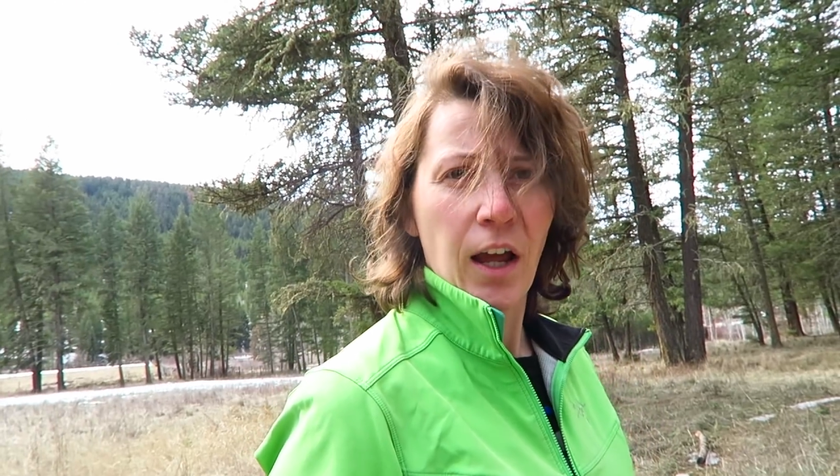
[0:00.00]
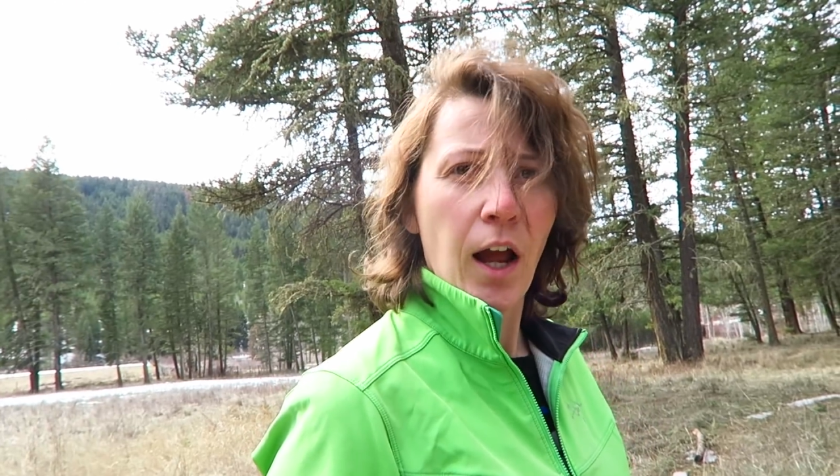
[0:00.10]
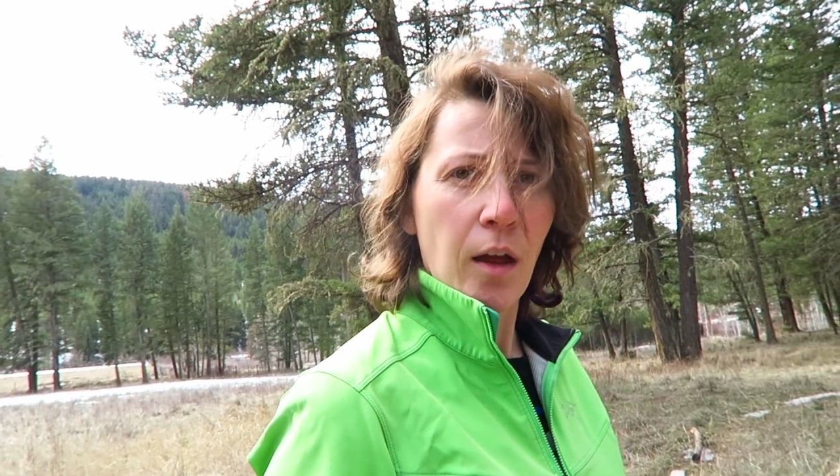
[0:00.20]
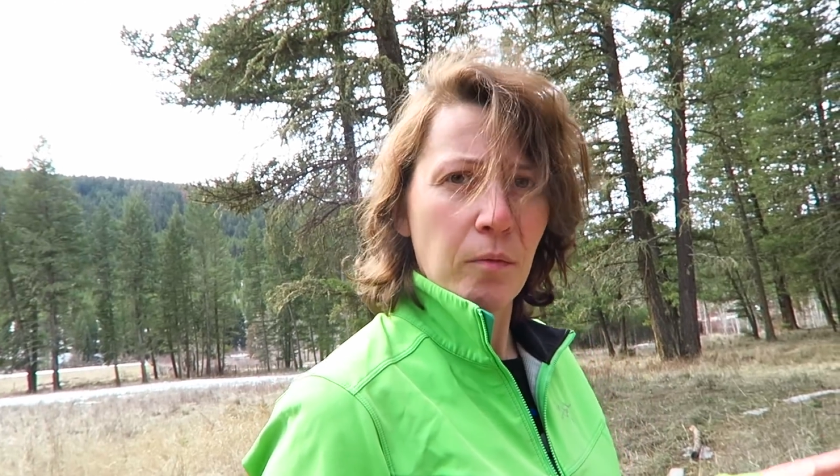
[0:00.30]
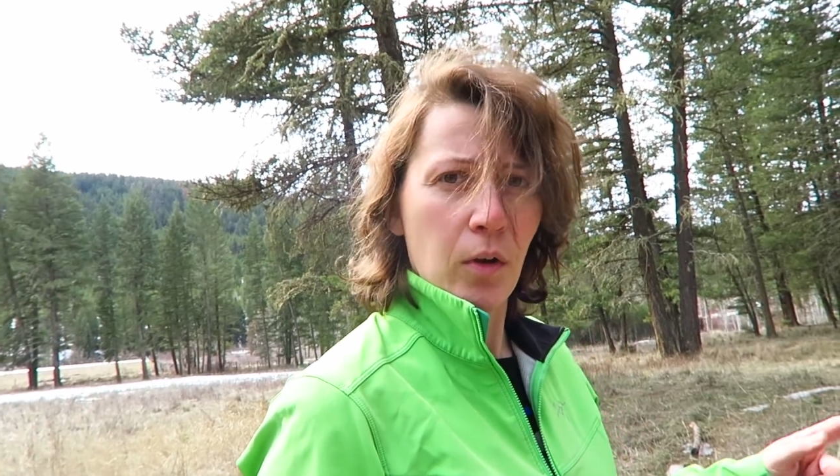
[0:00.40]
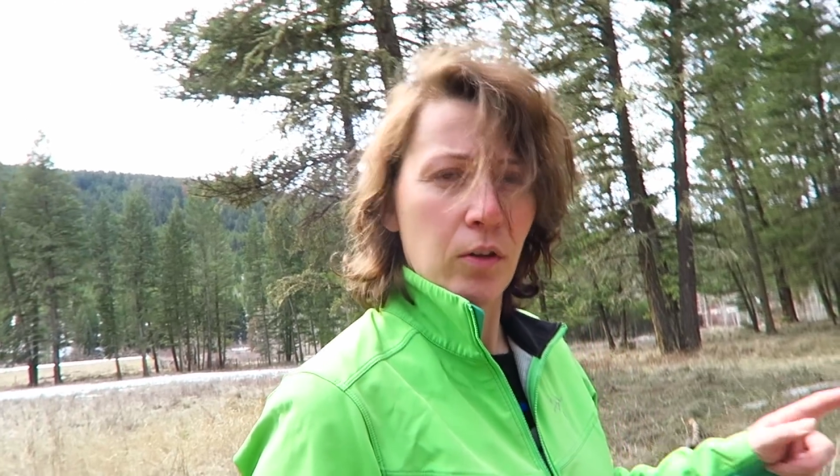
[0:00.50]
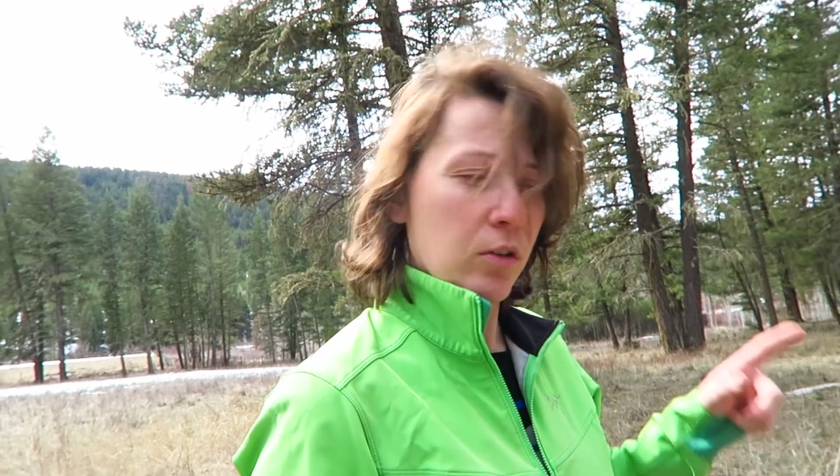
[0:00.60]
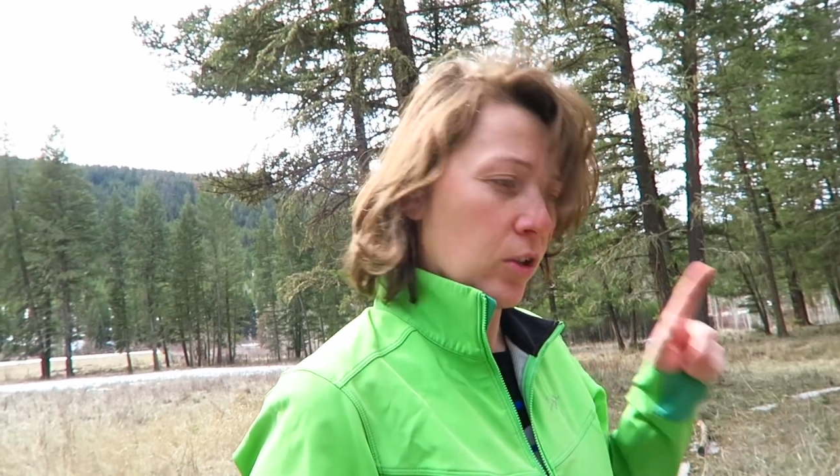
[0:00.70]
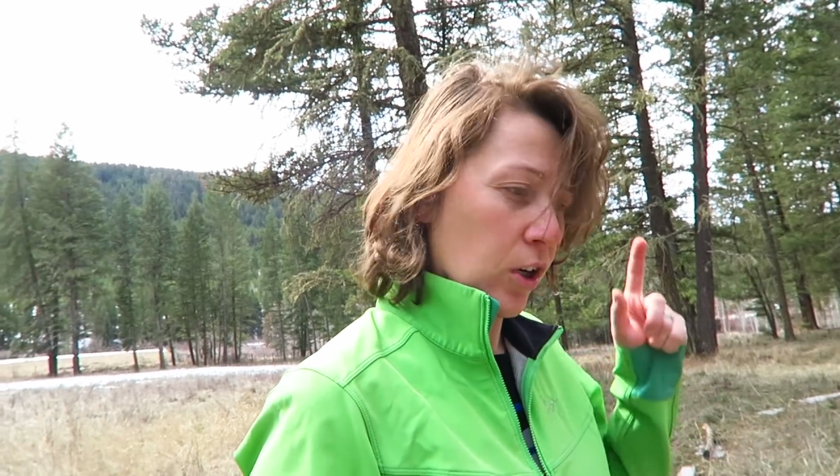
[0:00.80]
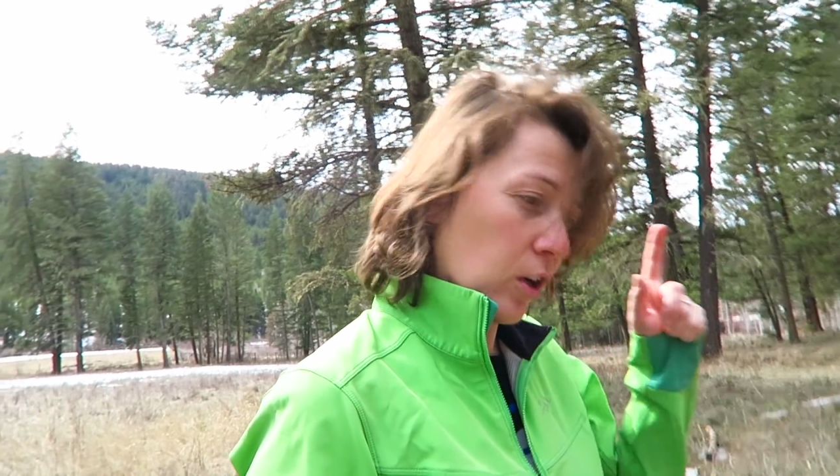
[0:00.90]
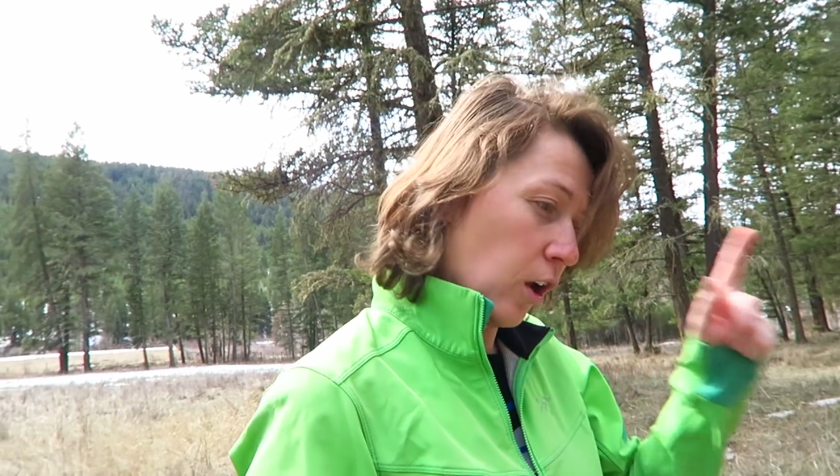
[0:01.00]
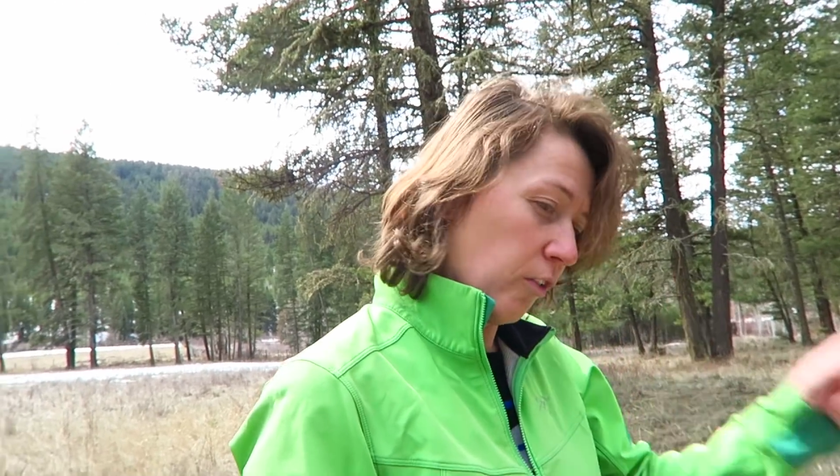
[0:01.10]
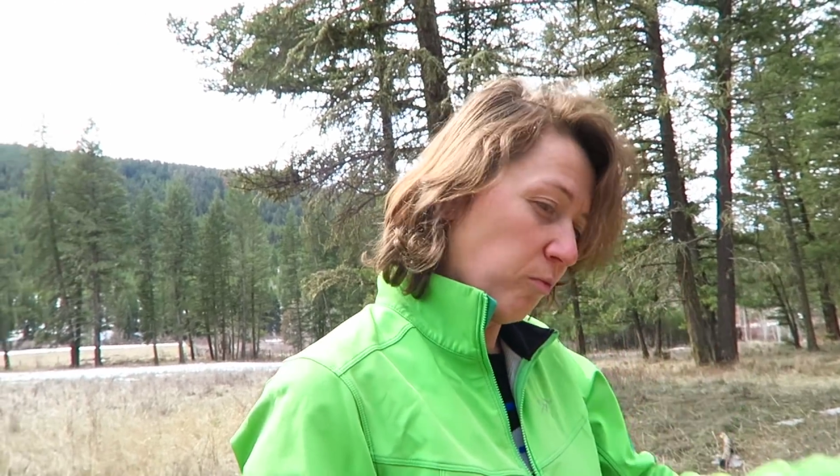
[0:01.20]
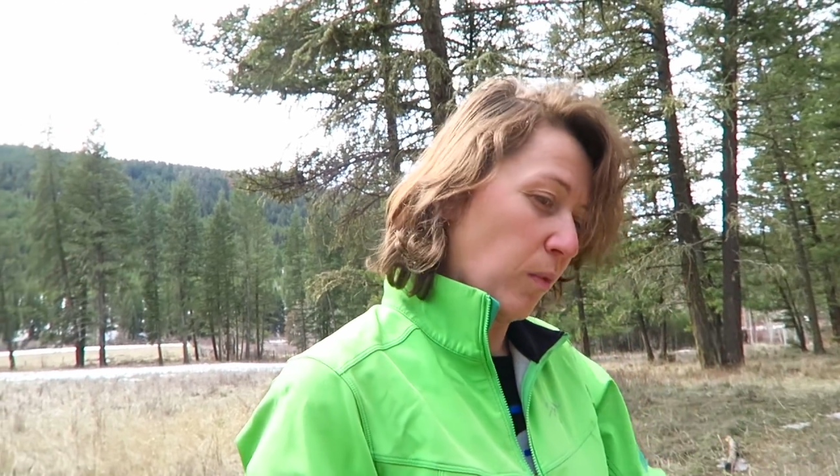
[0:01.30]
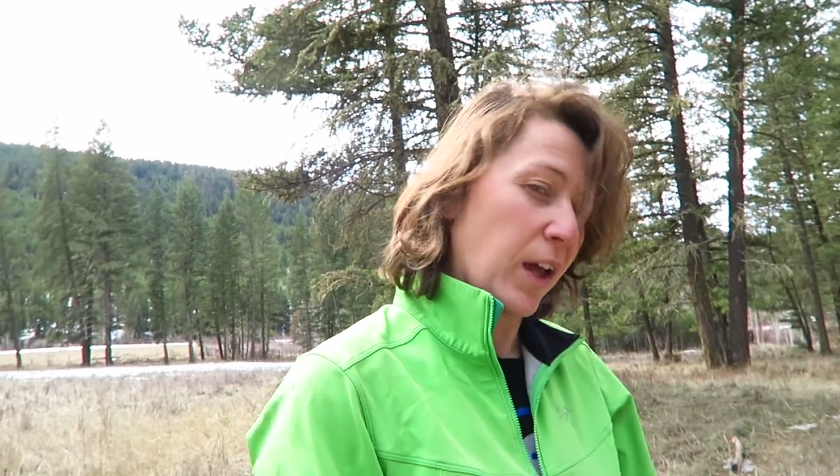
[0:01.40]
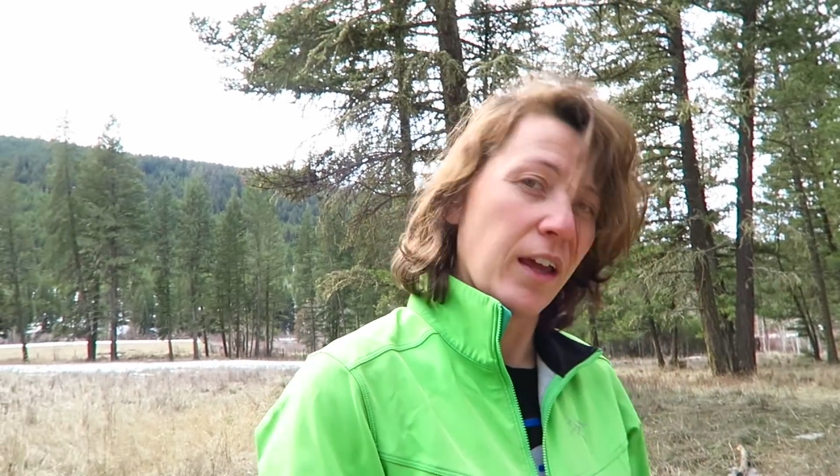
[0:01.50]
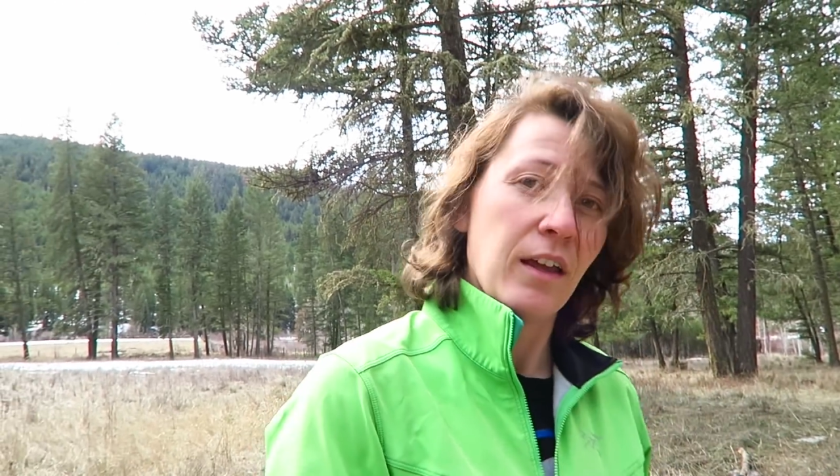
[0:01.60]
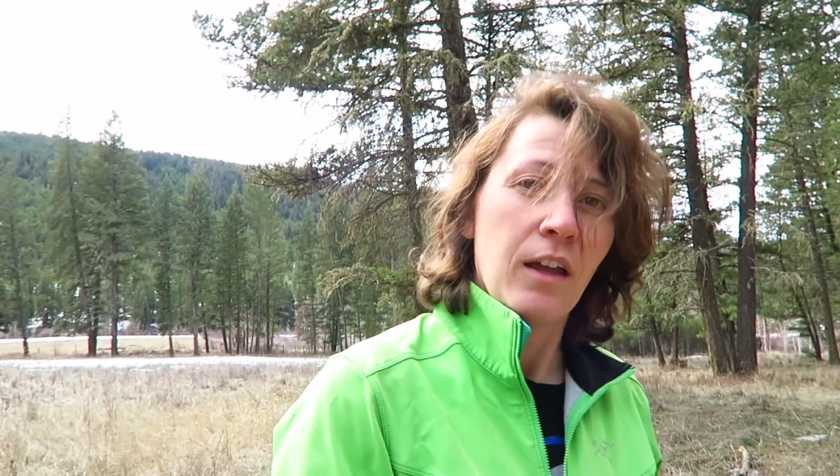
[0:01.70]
I'm going to turn off my